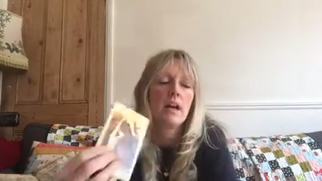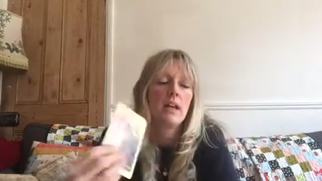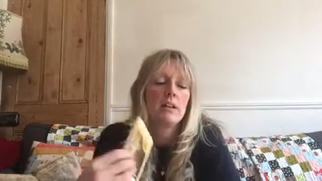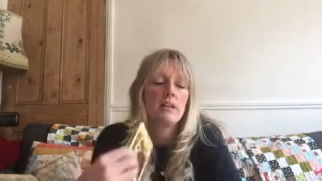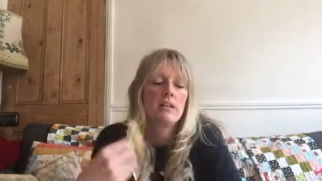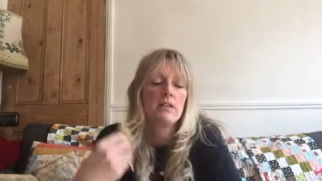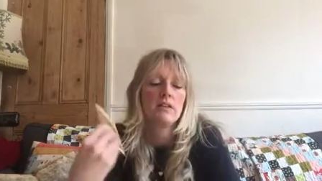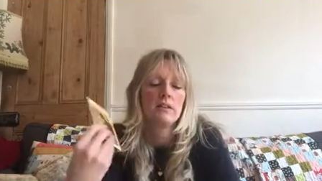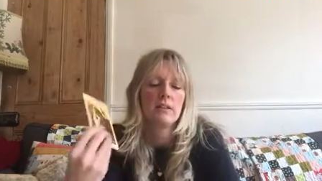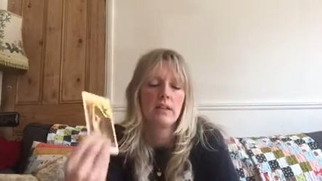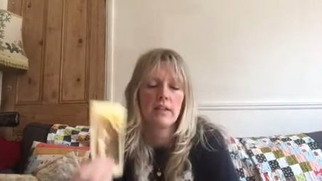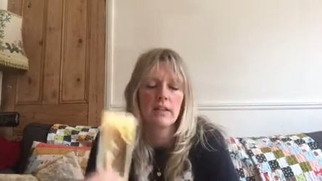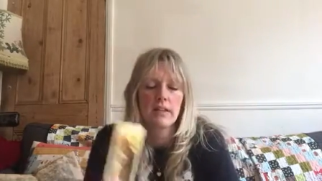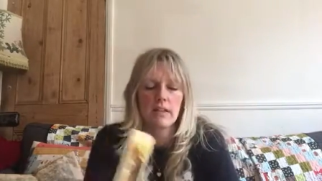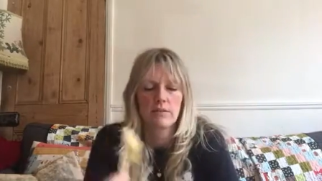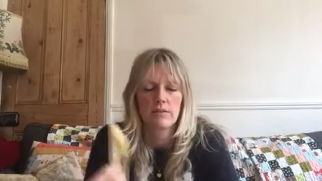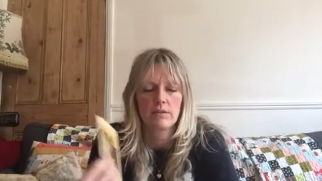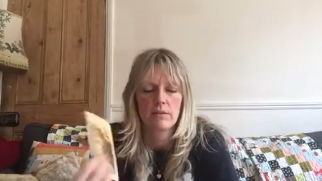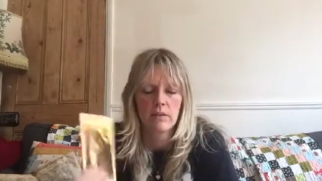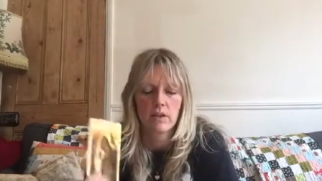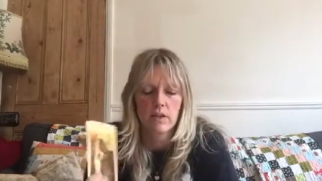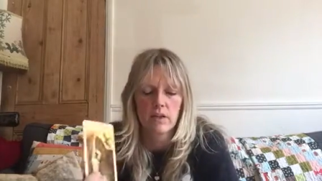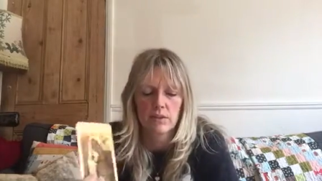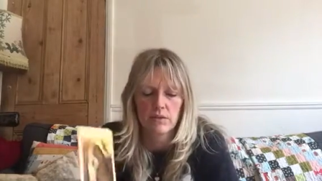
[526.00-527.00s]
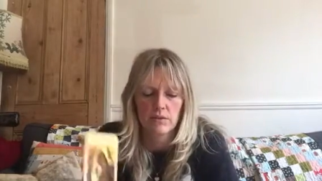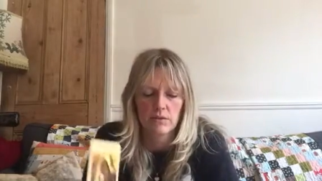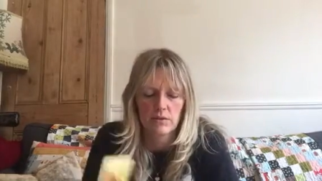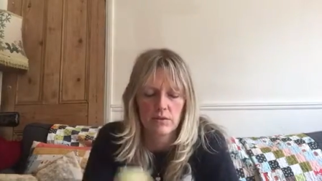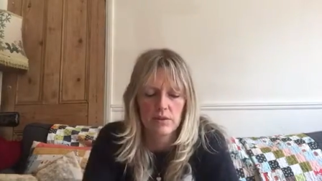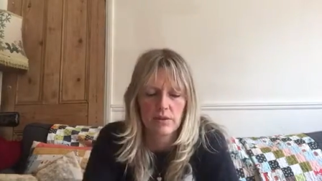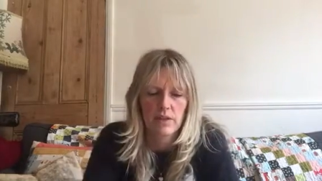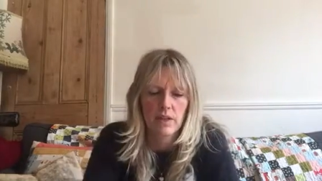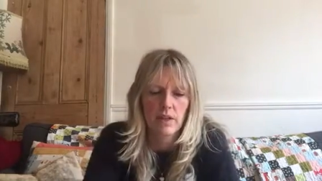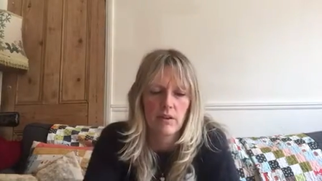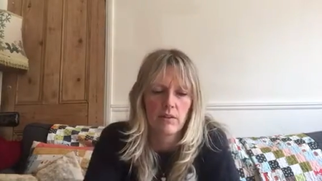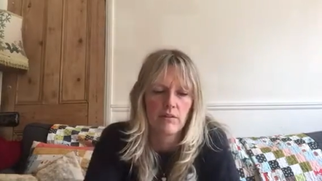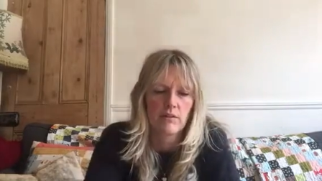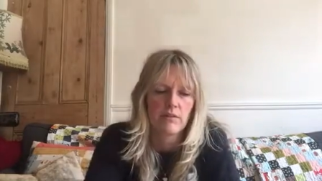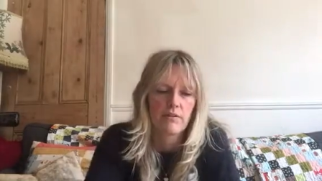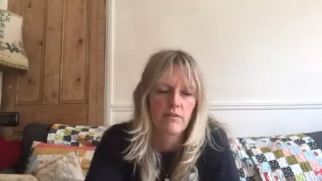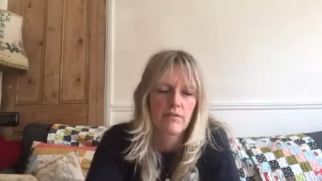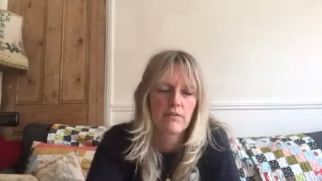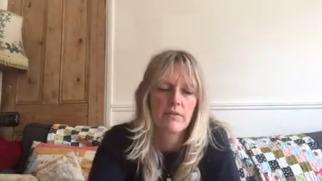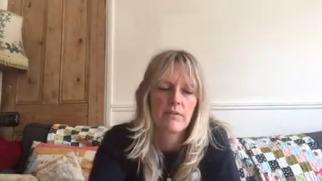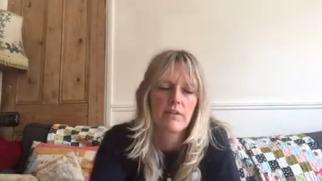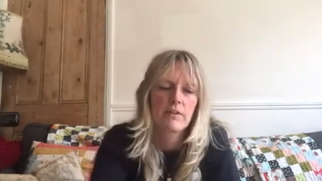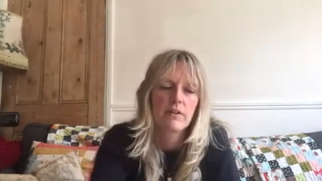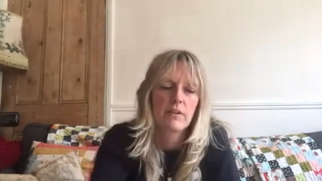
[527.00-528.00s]
and looking outside yourself.
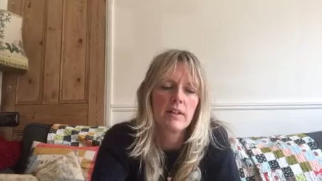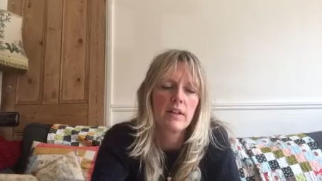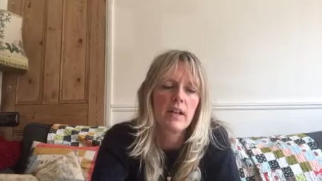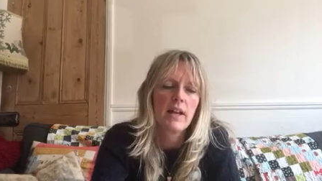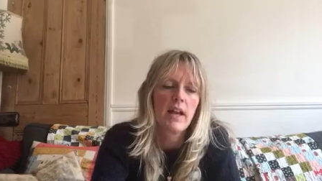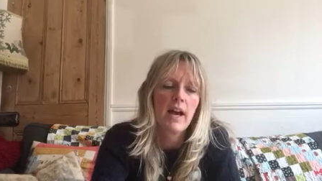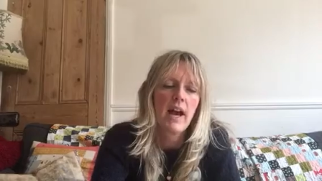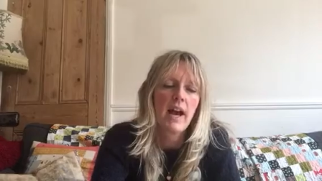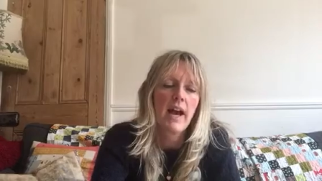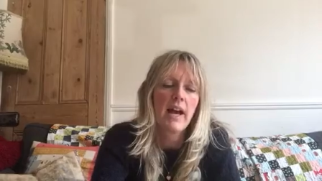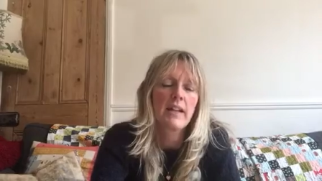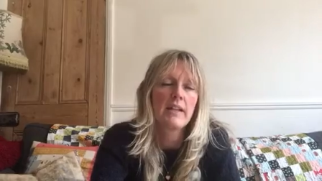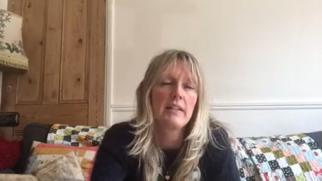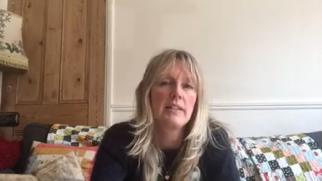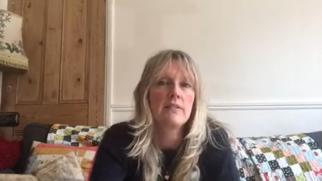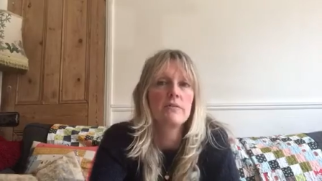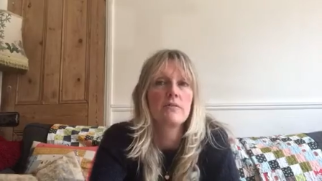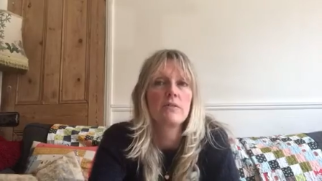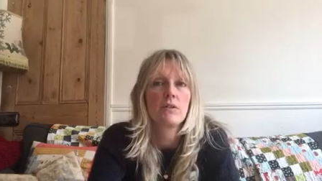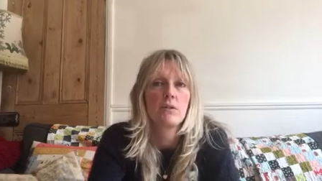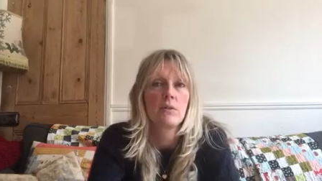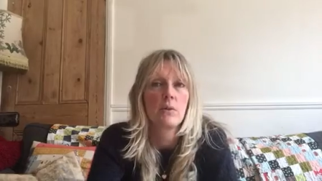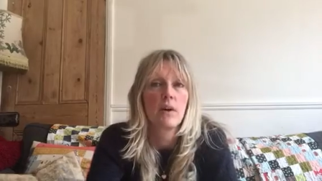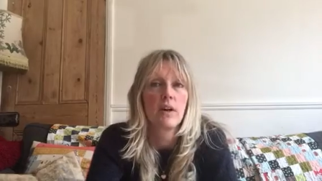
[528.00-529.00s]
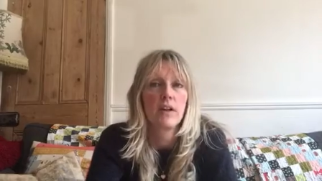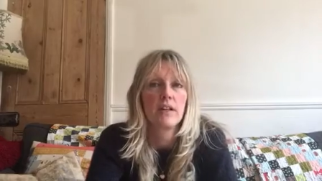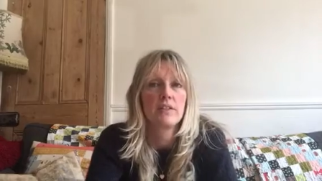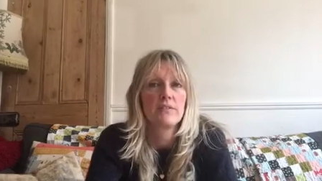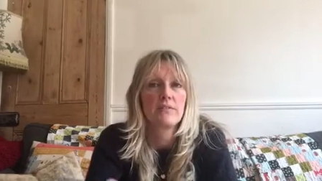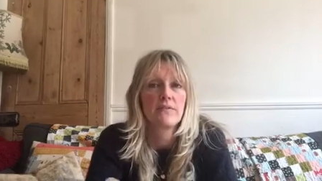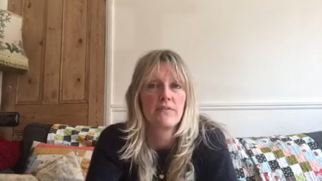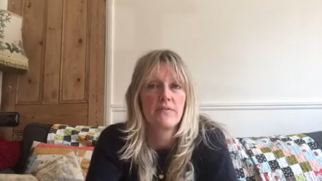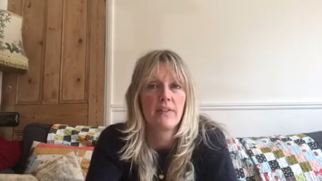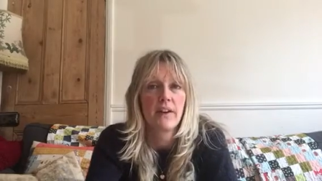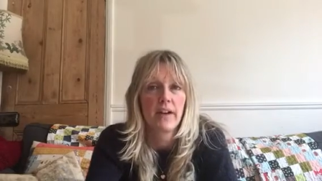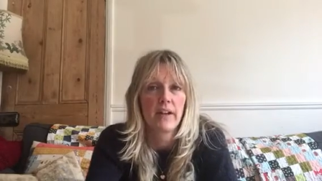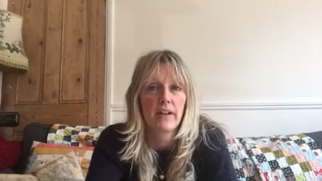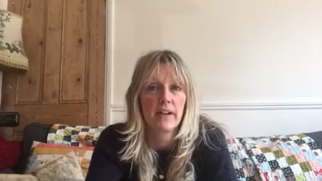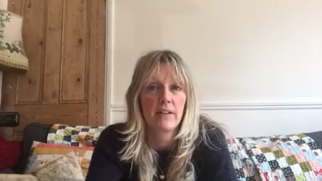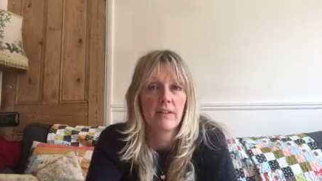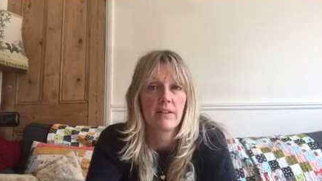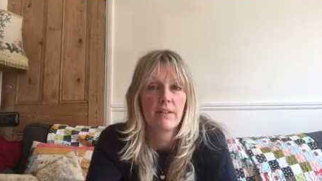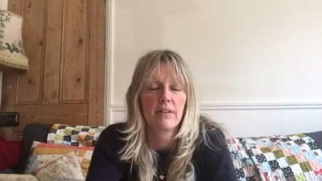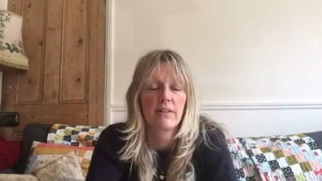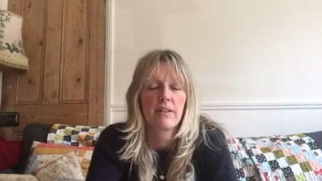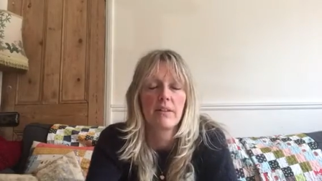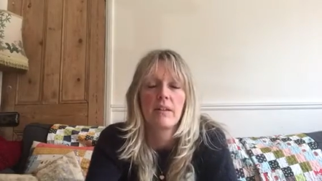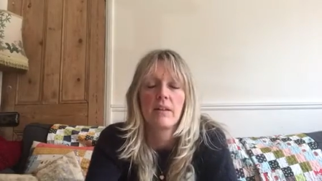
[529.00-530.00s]
And it requires
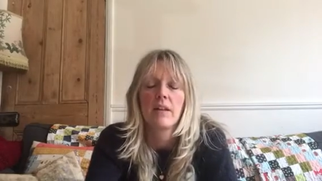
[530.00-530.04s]
faith.